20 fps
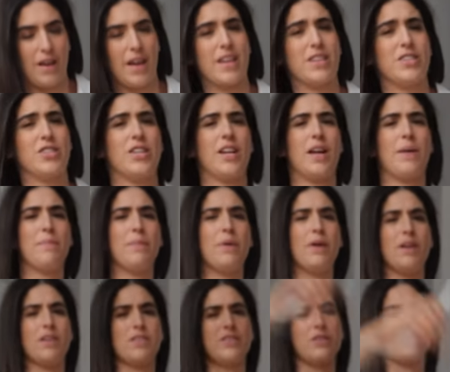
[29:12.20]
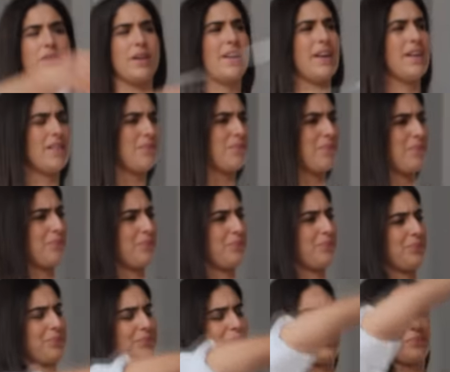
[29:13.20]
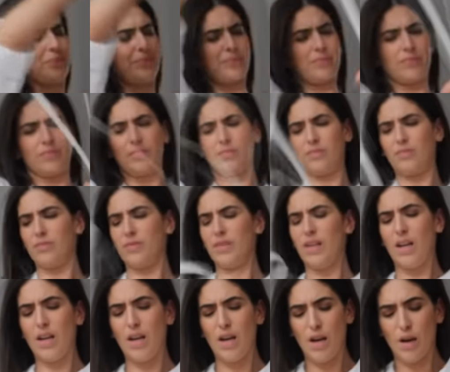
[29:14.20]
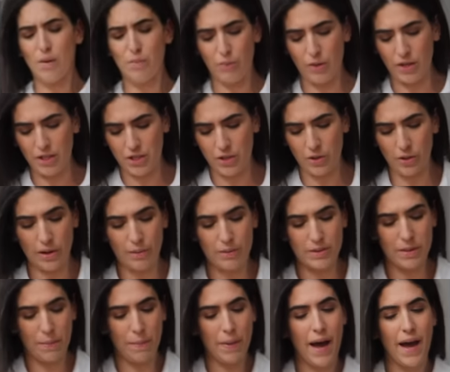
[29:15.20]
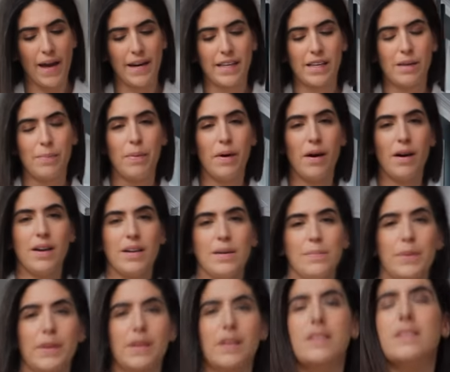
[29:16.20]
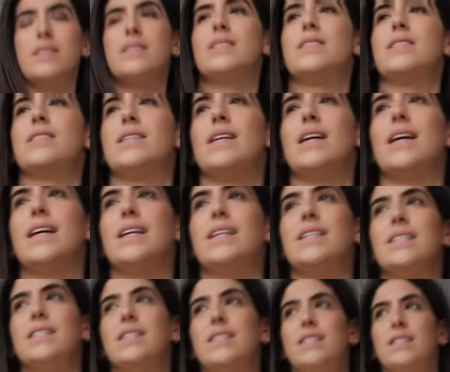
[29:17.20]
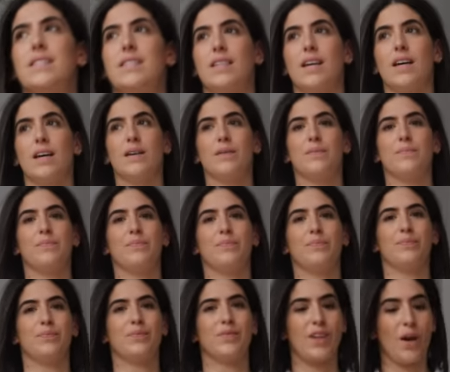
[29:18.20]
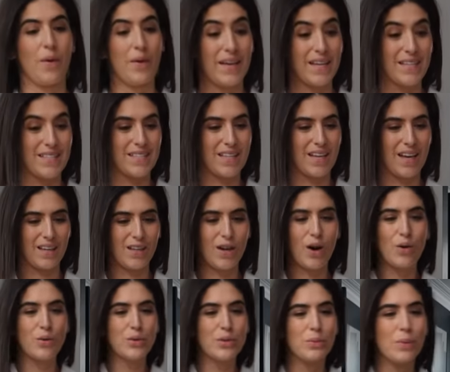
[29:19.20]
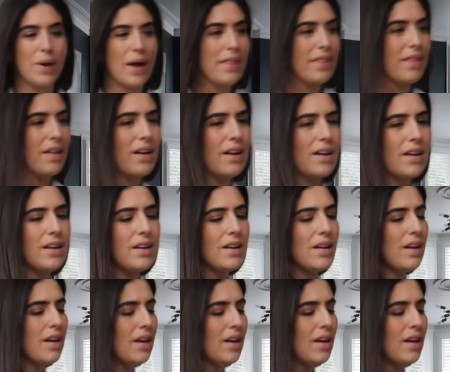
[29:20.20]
h H&M castle parcel here. Pretty sure it was a panic buy because it's um, going into like colder weather